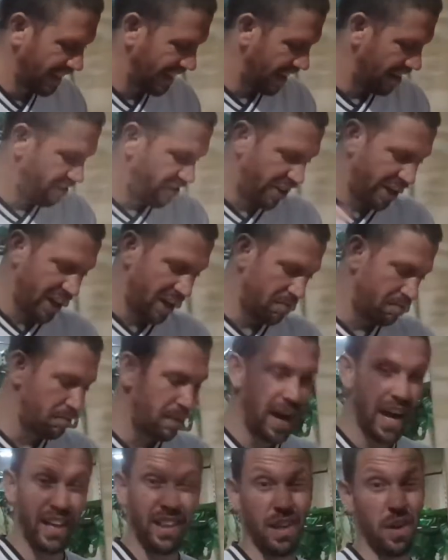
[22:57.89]
They freaking
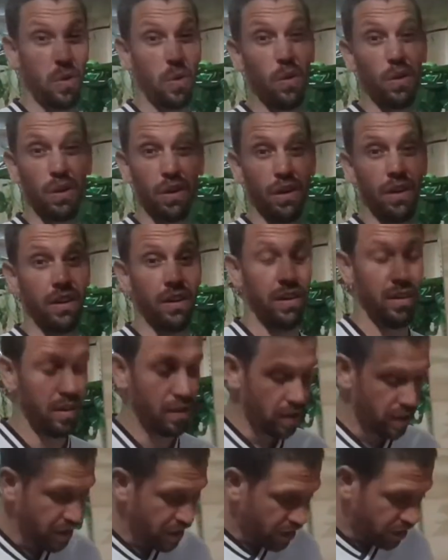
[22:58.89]
bite and hold on.
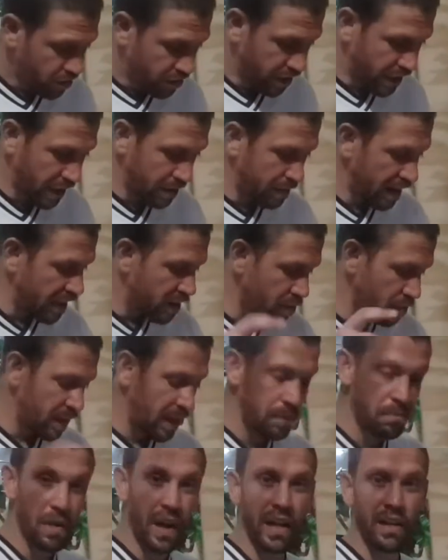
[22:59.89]
So you can imagine when
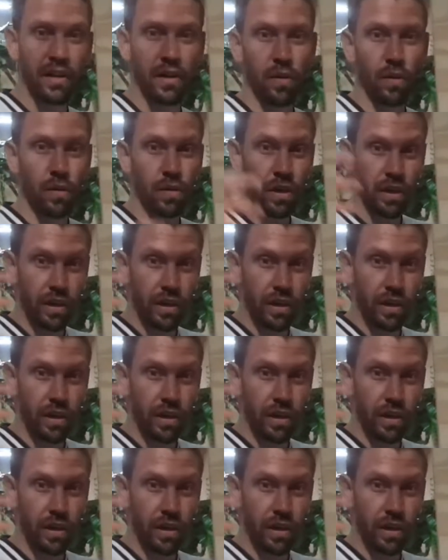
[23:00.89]
they bite and hold